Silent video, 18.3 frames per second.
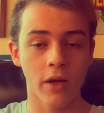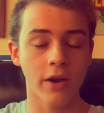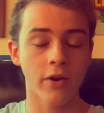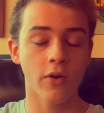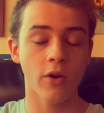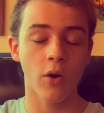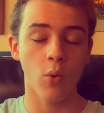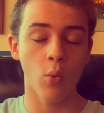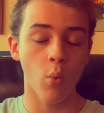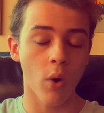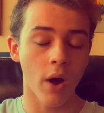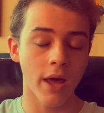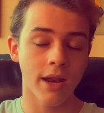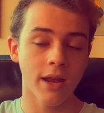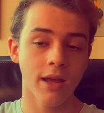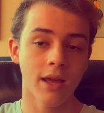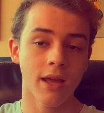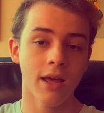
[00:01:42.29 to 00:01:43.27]
I don't know
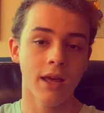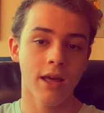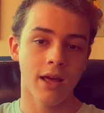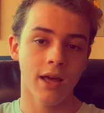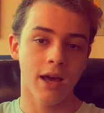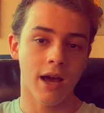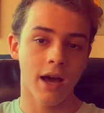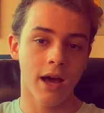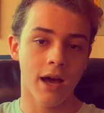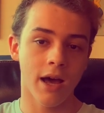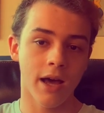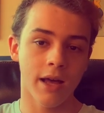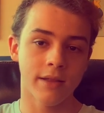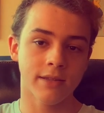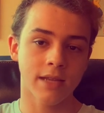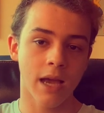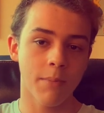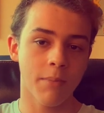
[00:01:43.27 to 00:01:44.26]
what
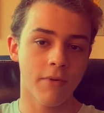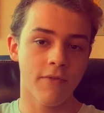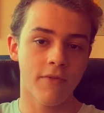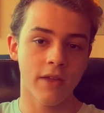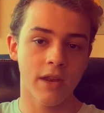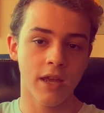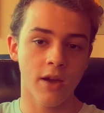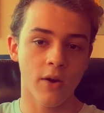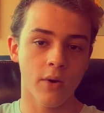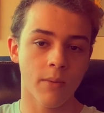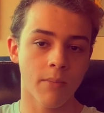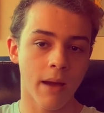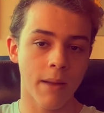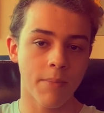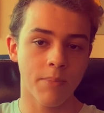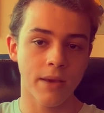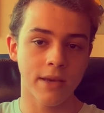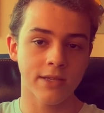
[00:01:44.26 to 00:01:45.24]
type of video it might be,